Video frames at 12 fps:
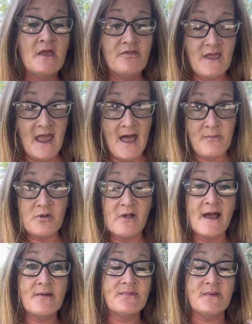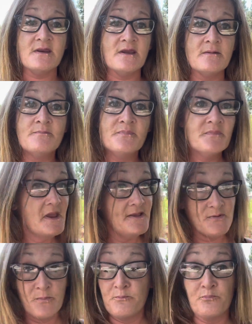They have cloud seeding.
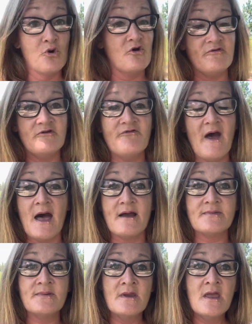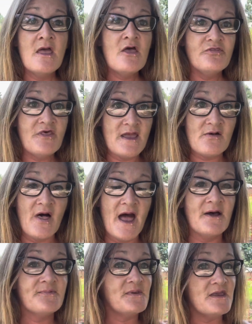It's a proven fact. They
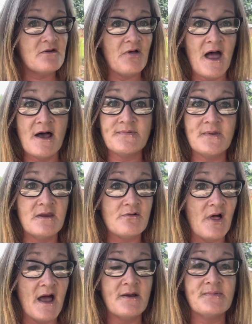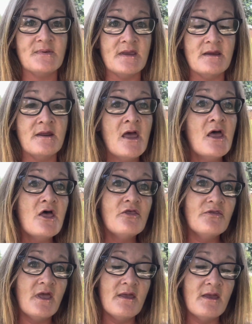cloud seed, cloud seed, cloud seed.
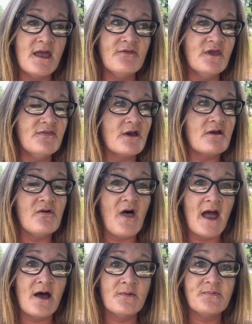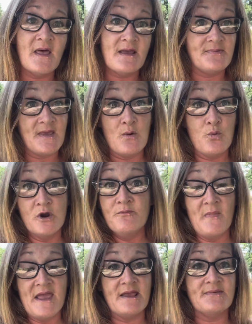And then the clouds that say would
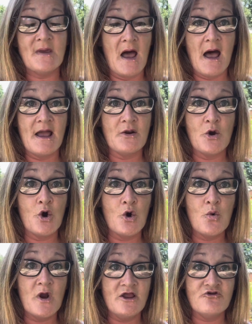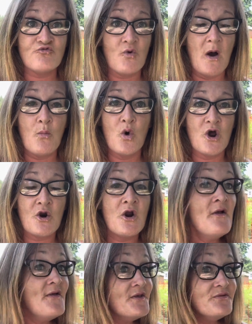make it to Idaho and drop water
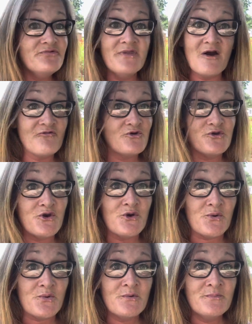never do